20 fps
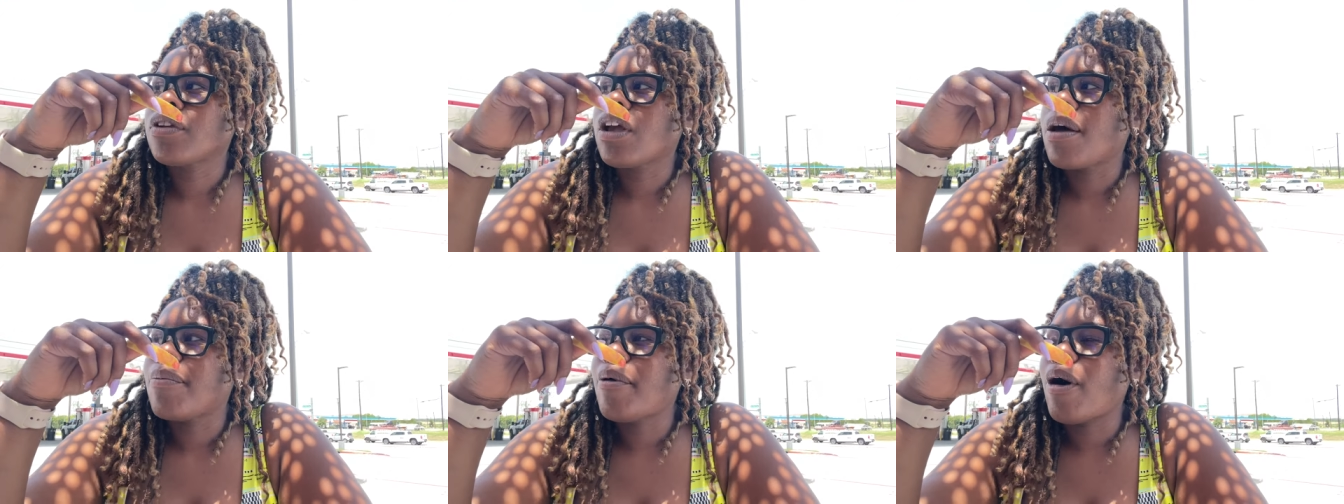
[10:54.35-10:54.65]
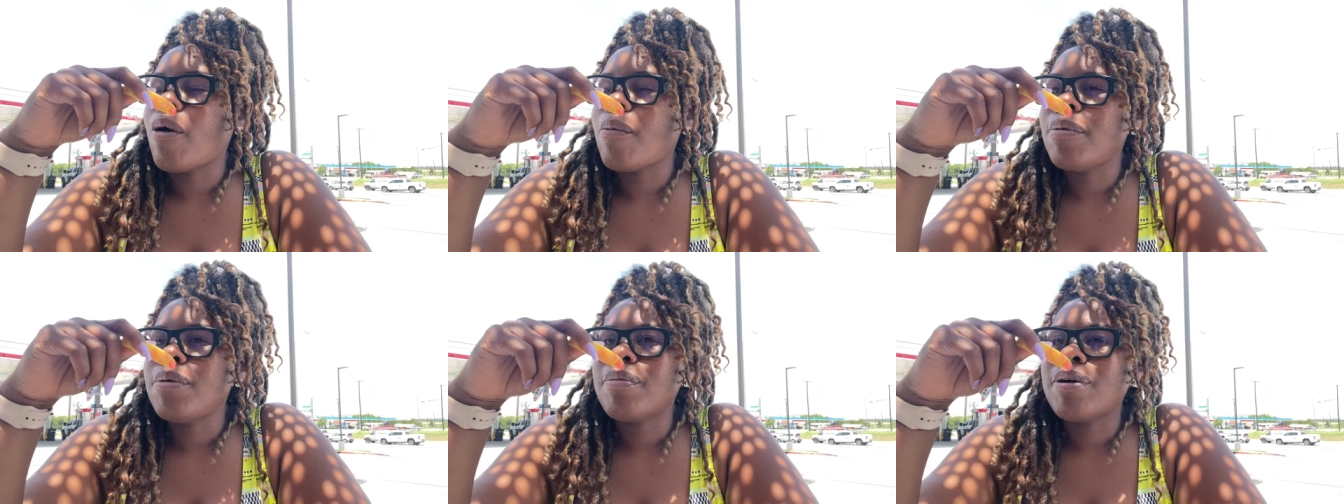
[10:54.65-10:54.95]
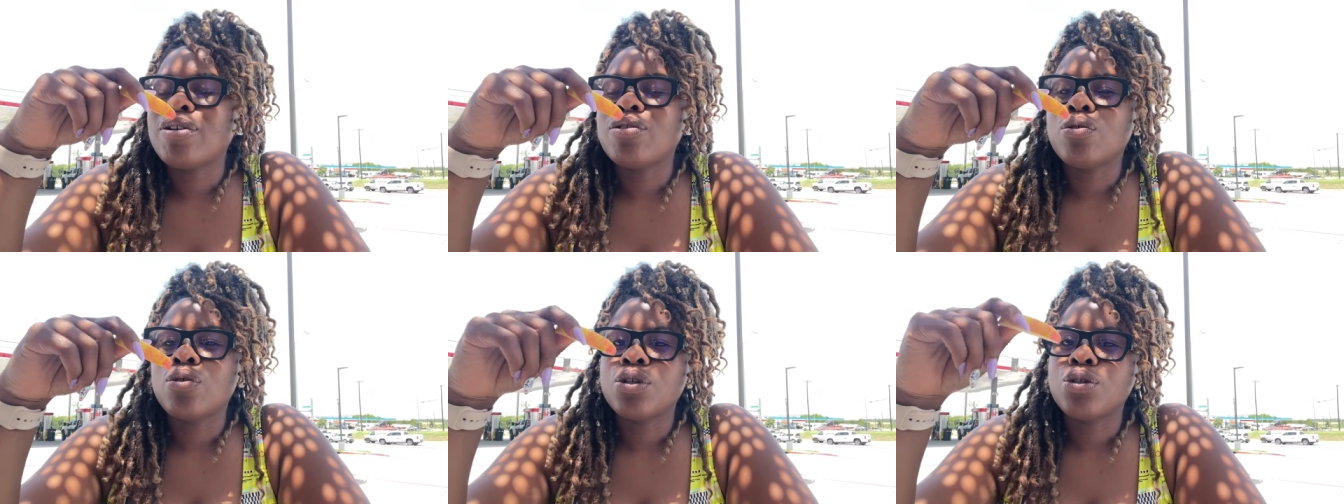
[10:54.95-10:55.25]
I'm hoping
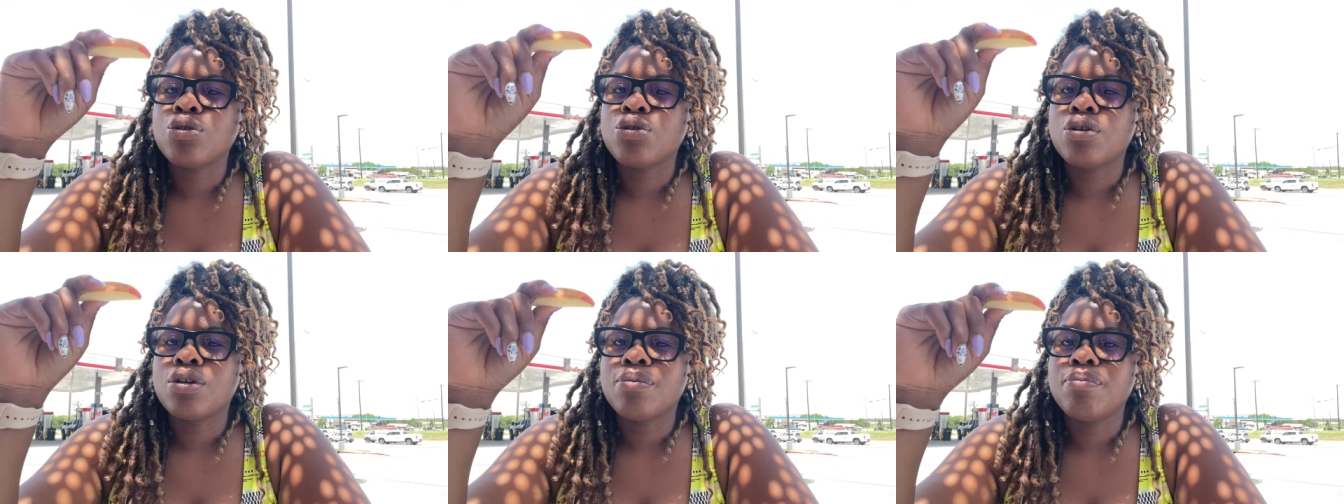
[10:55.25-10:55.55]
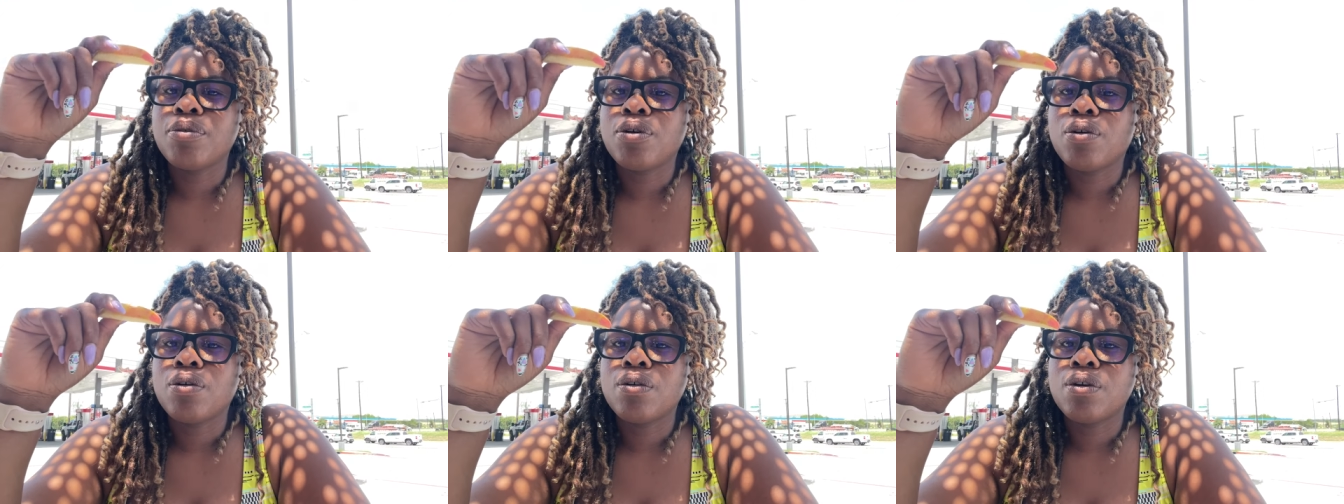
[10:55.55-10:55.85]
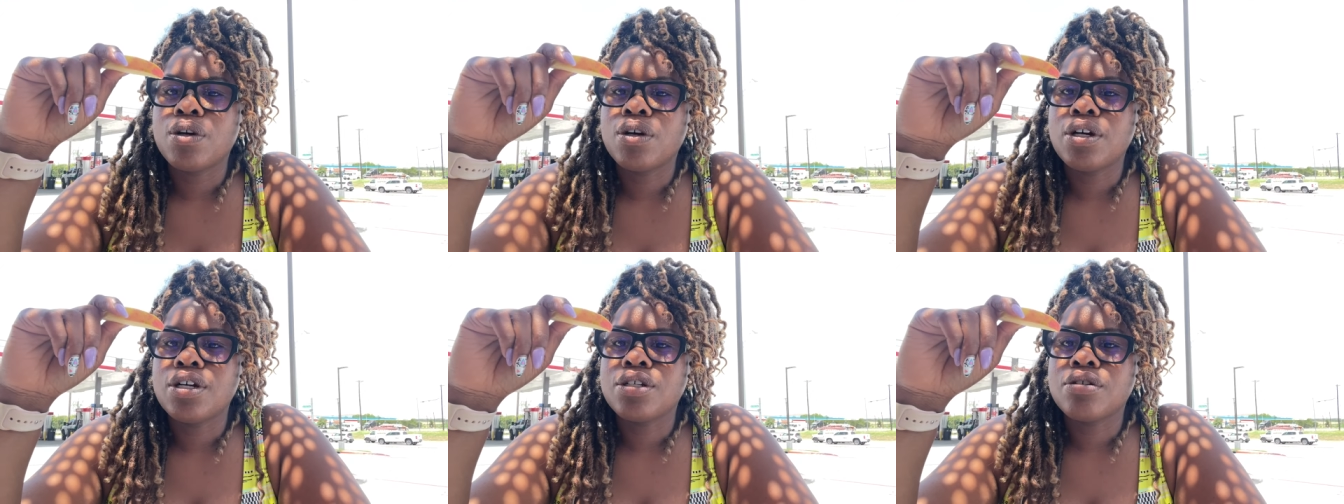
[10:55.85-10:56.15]
my Nordstrom
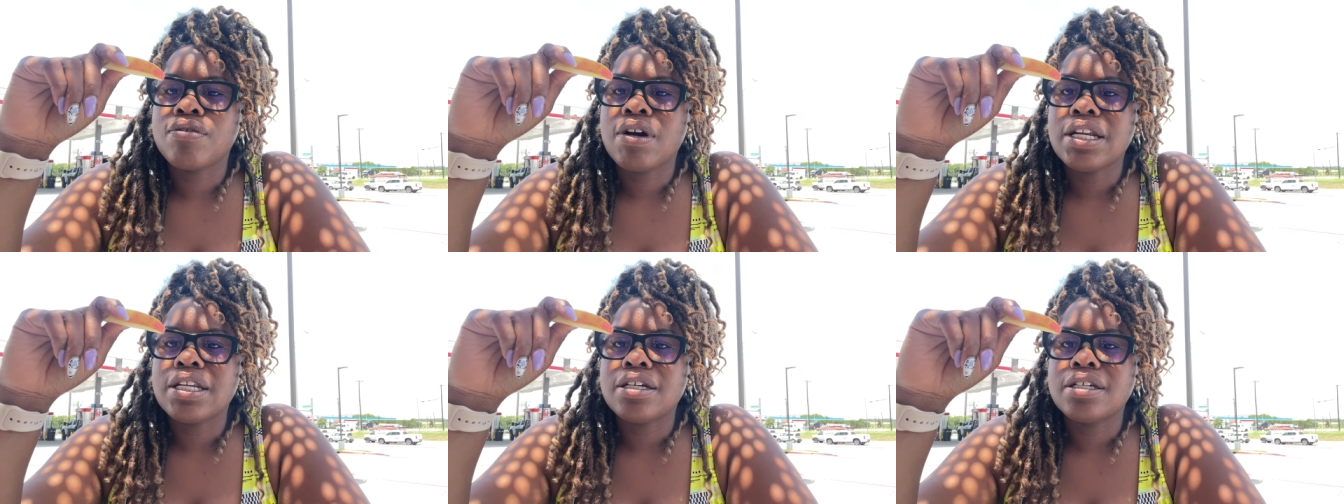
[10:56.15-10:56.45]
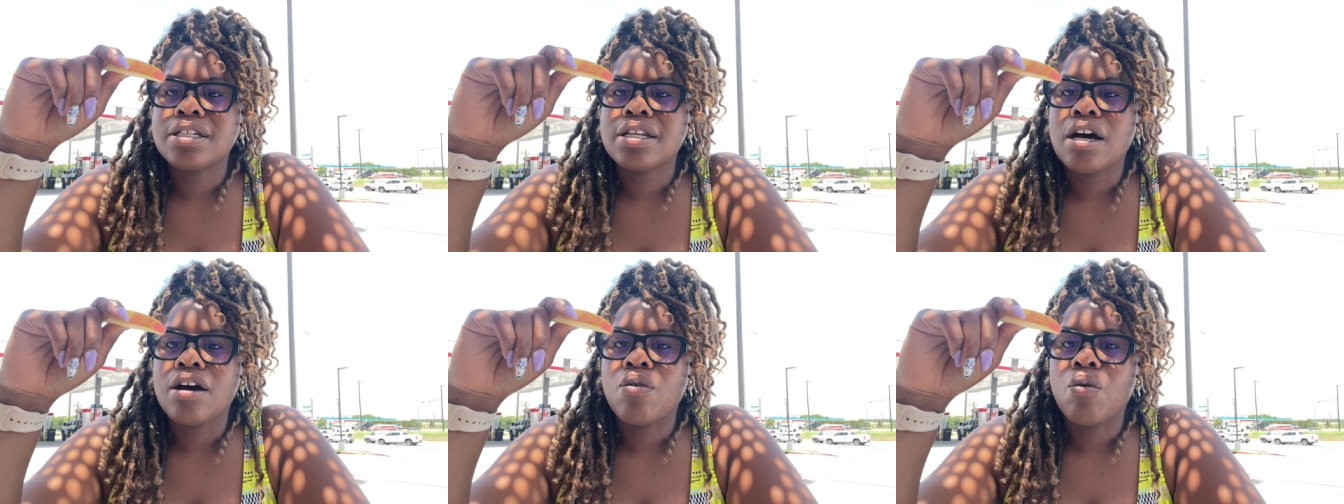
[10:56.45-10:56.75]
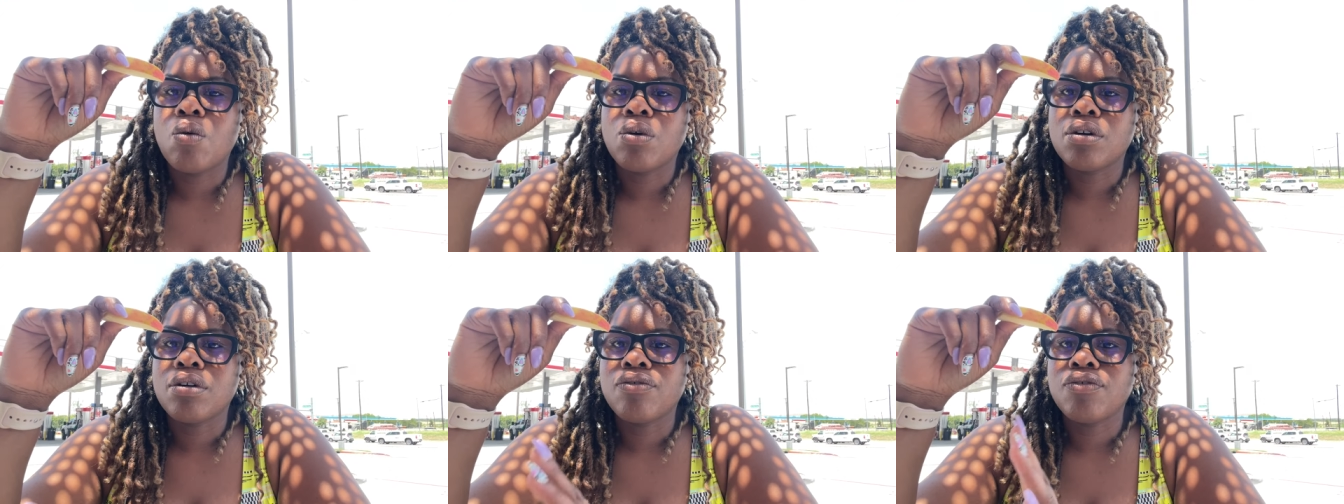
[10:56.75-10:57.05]
order is ready, because I
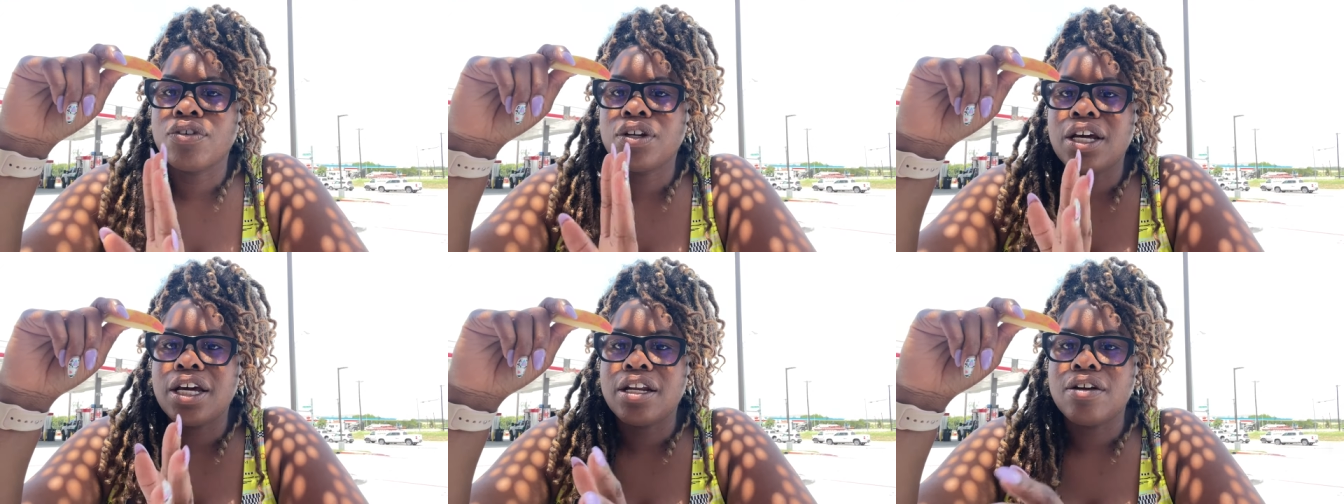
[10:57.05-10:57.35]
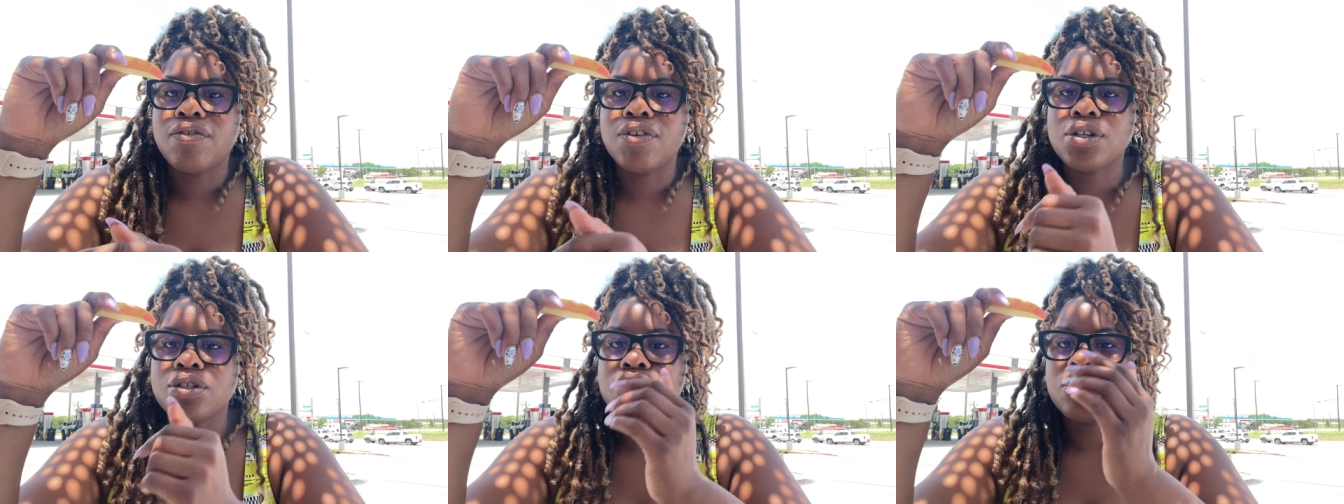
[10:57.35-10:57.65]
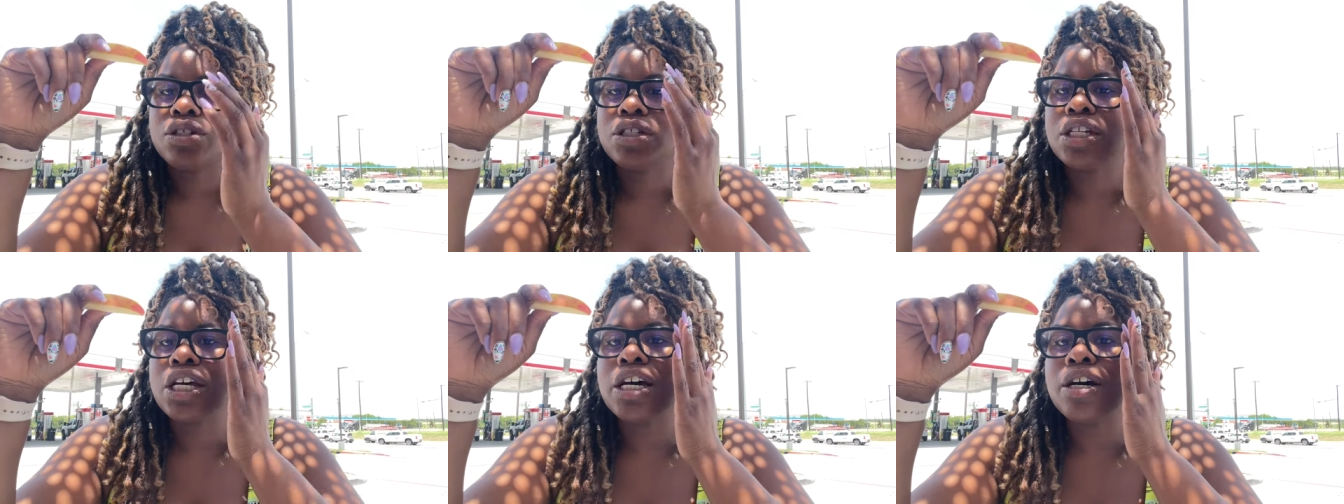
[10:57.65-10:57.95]
ordered from the
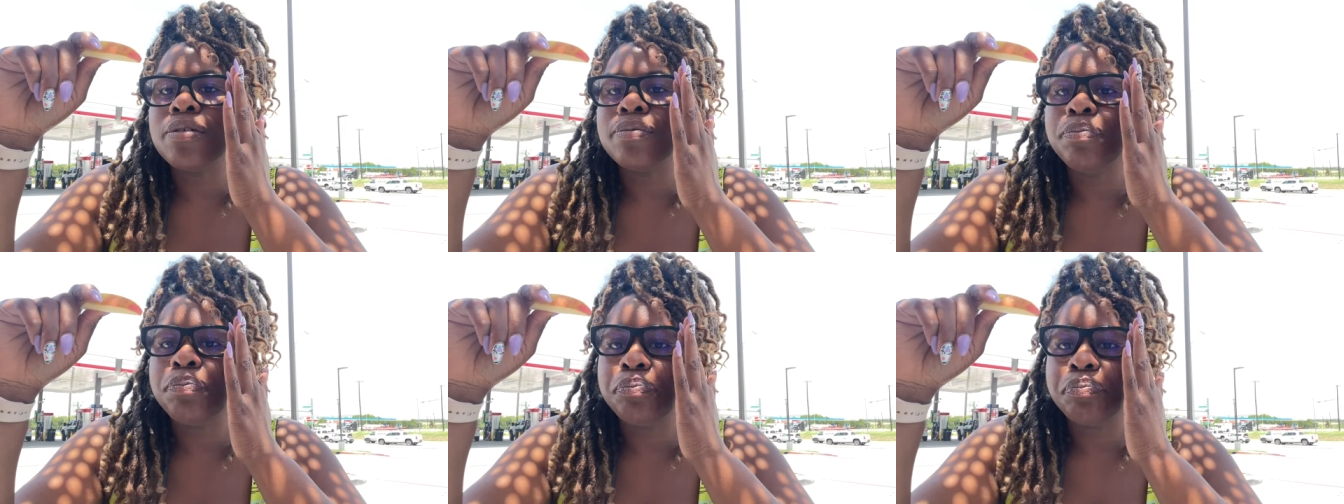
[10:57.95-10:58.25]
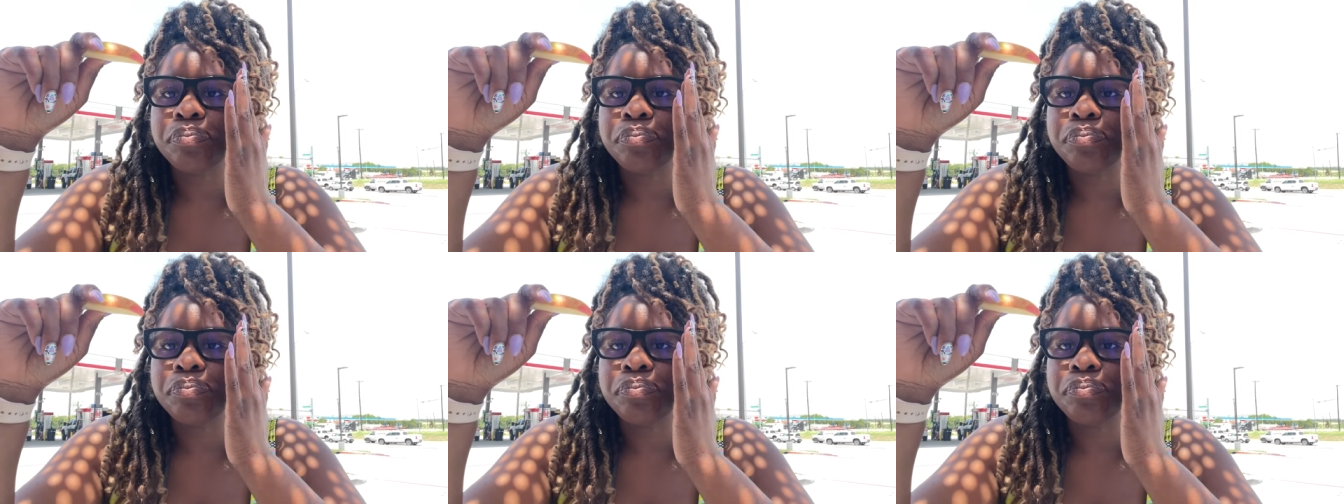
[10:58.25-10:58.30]
anniversary sale.